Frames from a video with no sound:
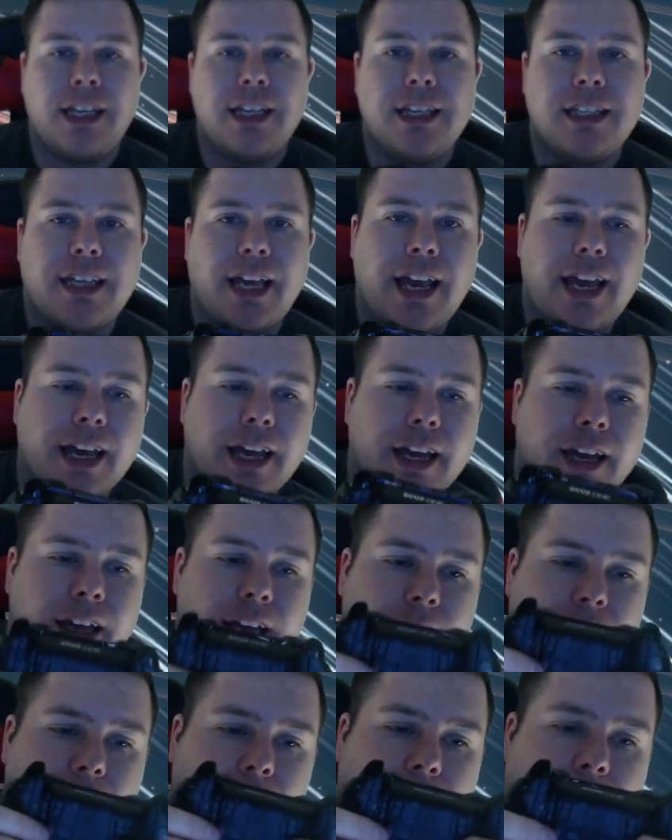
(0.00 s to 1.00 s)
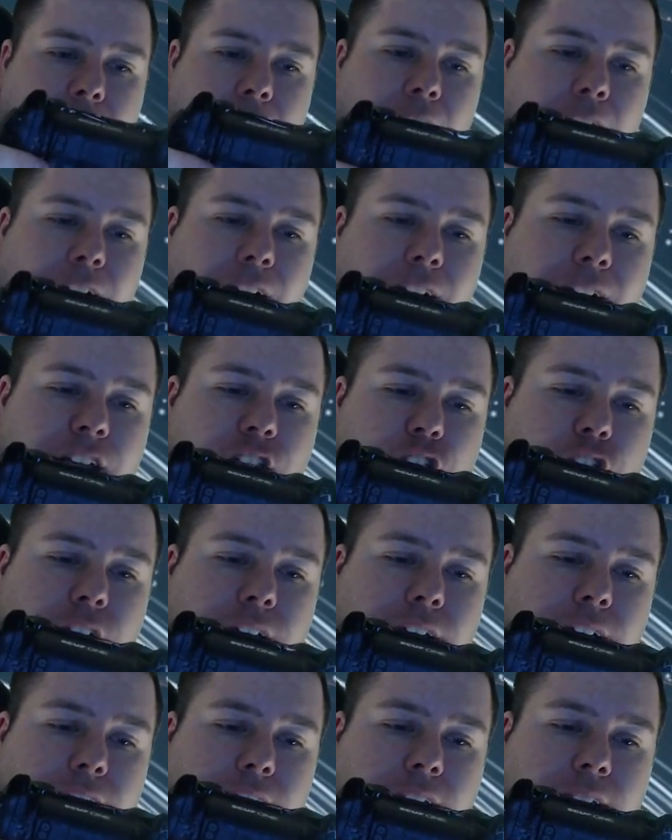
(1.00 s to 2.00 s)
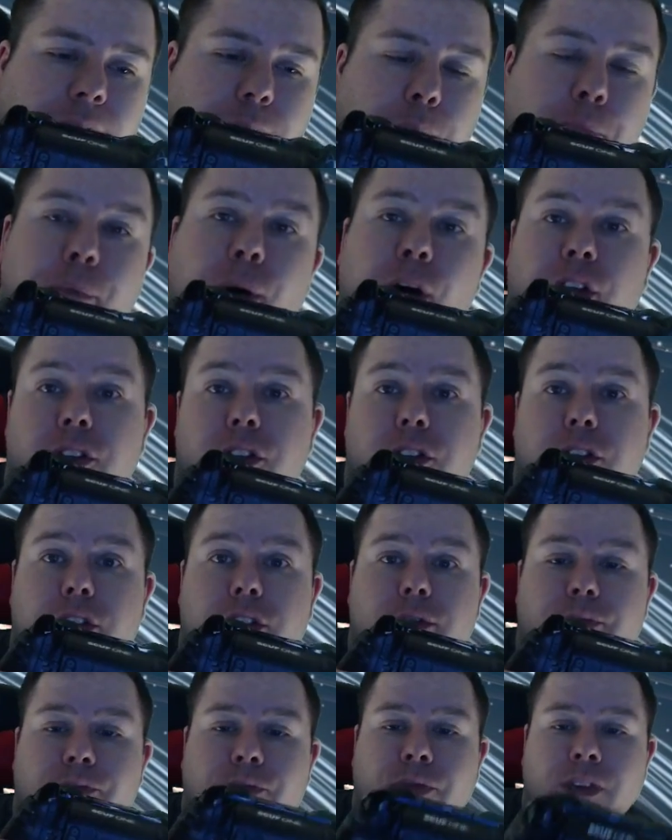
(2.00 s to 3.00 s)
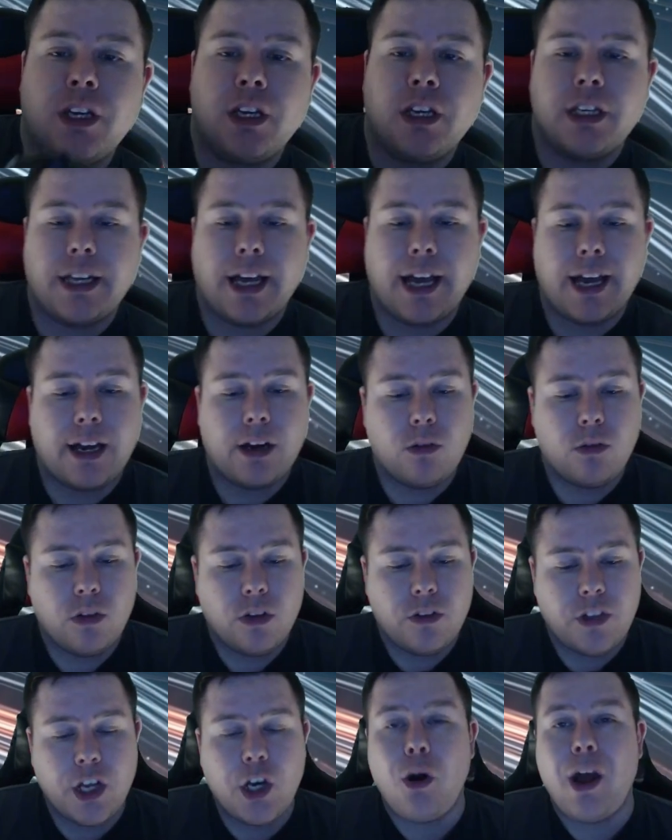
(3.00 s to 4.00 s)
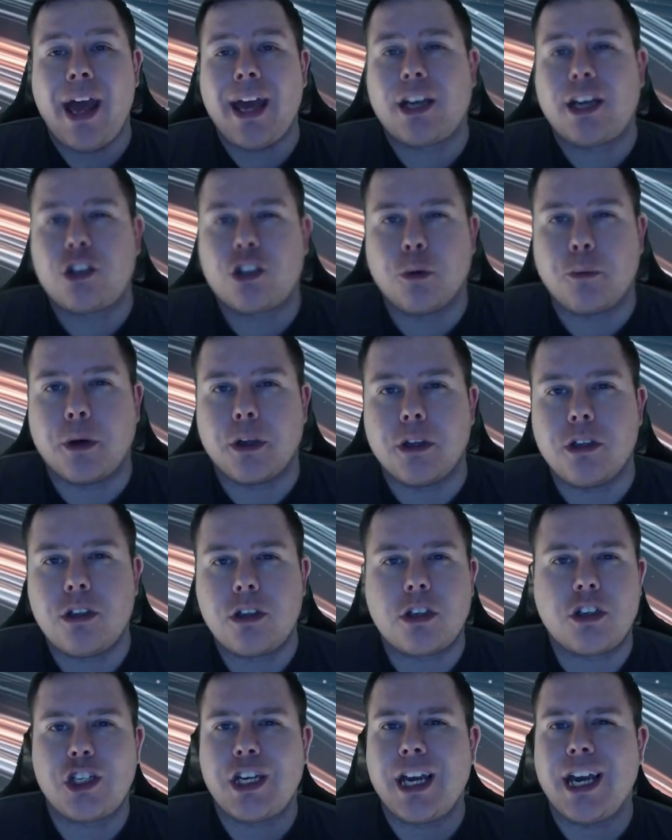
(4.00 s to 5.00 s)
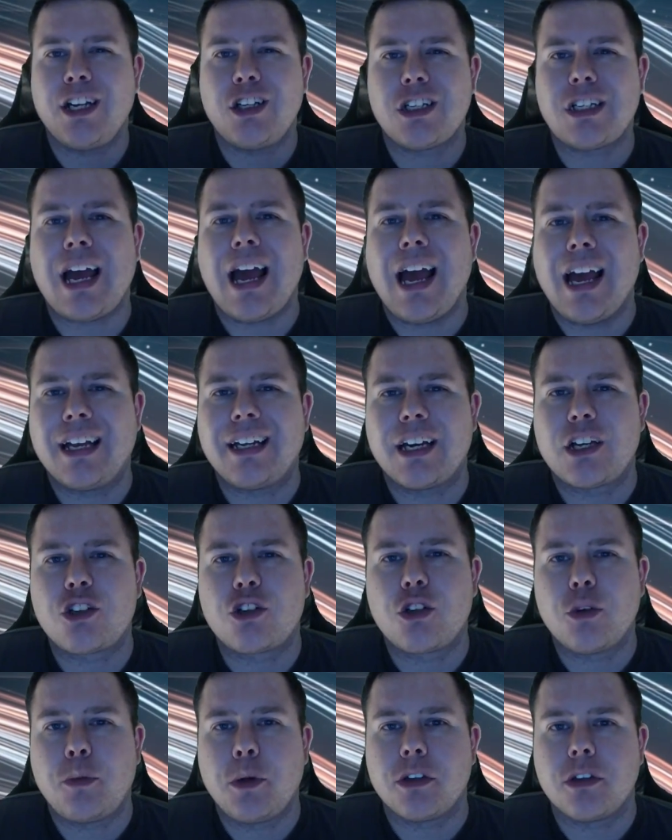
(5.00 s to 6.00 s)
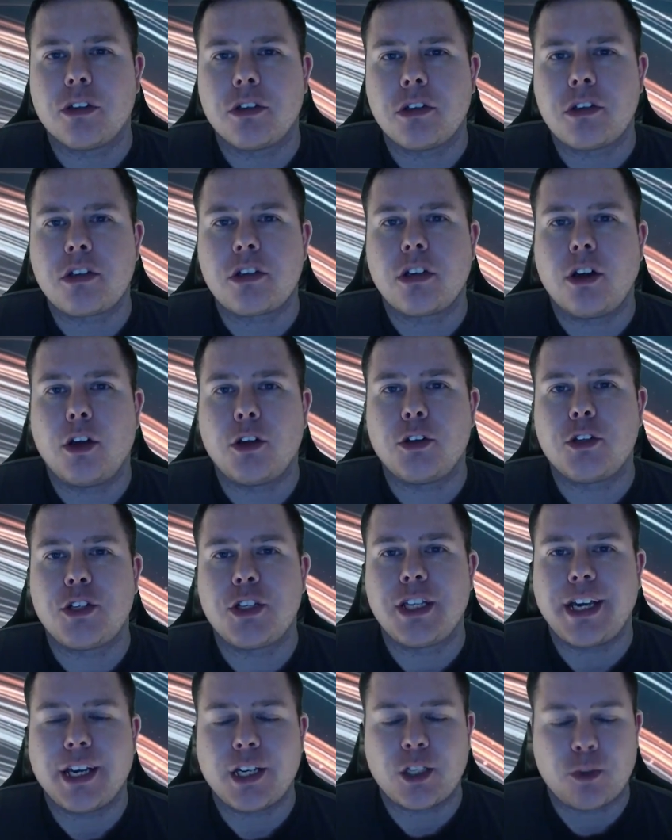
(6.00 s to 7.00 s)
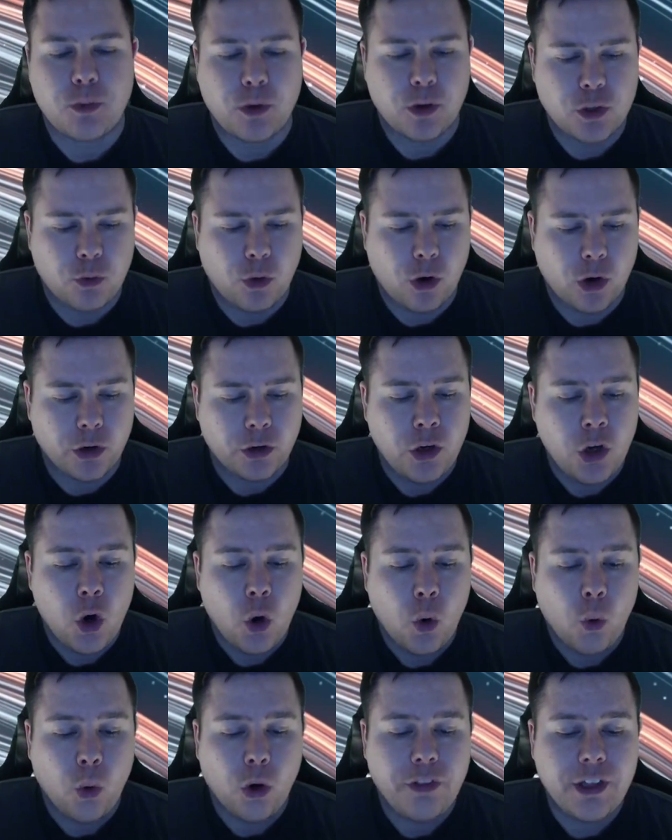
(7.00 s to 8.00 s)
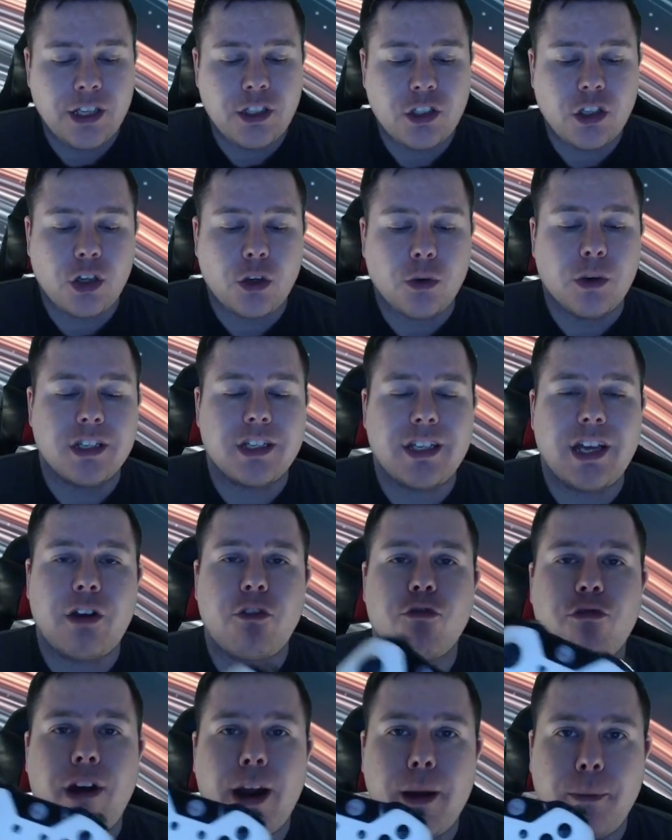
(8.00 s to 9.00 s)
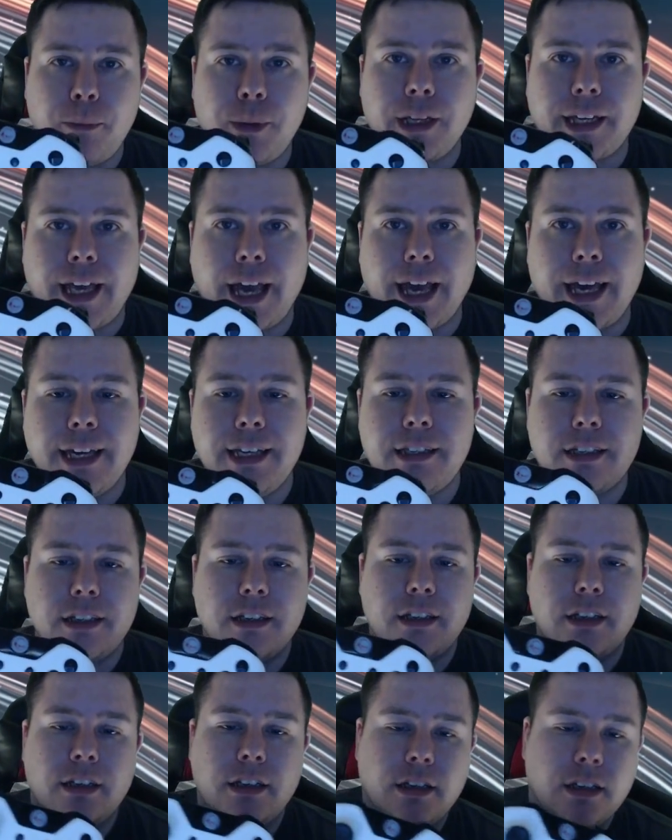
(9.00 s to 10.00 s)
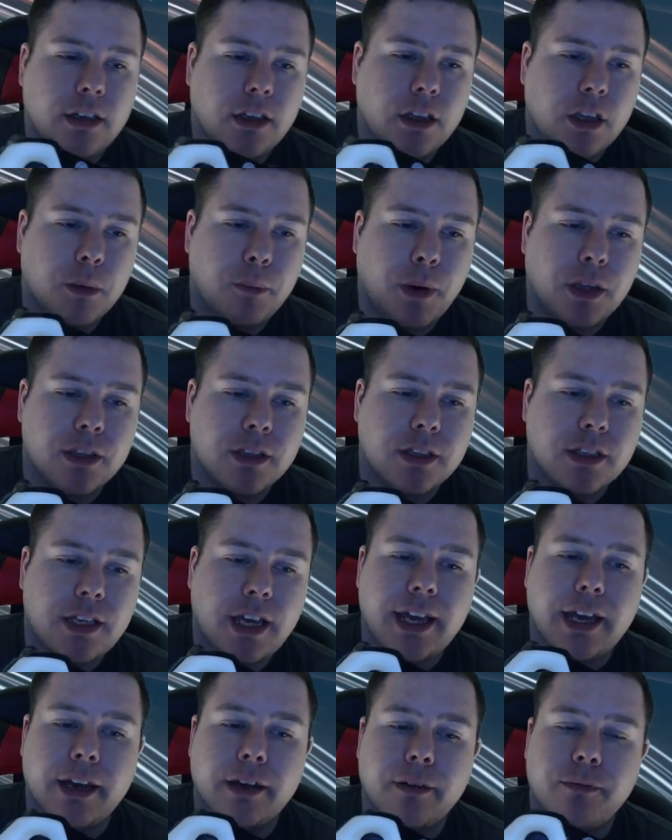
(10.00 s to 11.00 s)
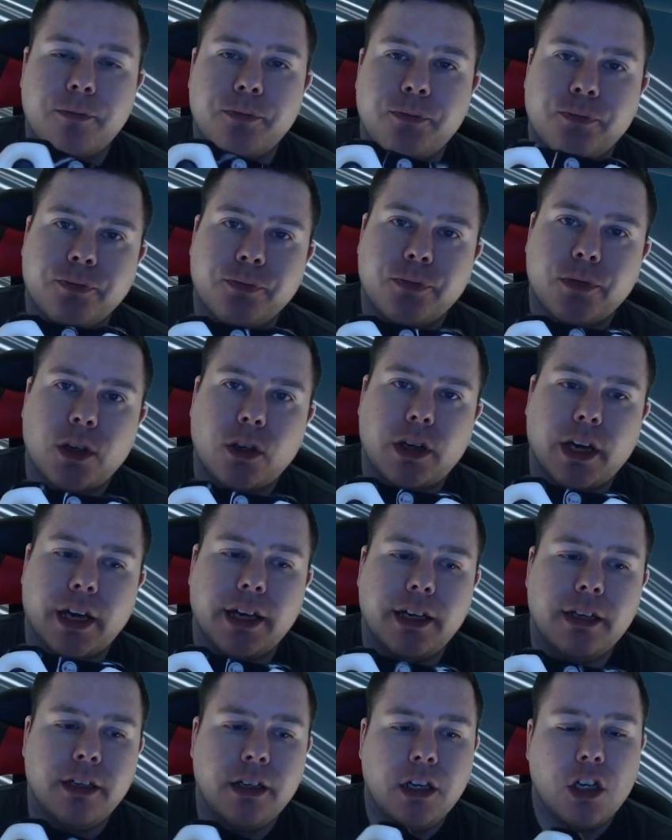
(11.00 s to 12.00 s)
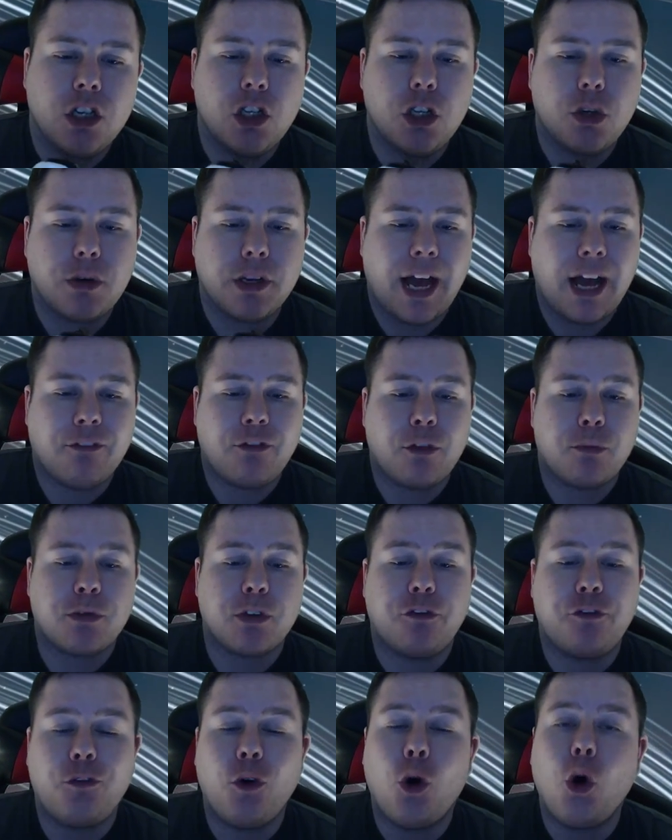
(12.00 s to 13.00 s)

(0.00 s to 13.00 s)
these here are actually buttons. Now, they're not extra buttons because you can't just add extra buttons onto the Xbox One. What they do is they replicate the buttons here. Okay, you can have up to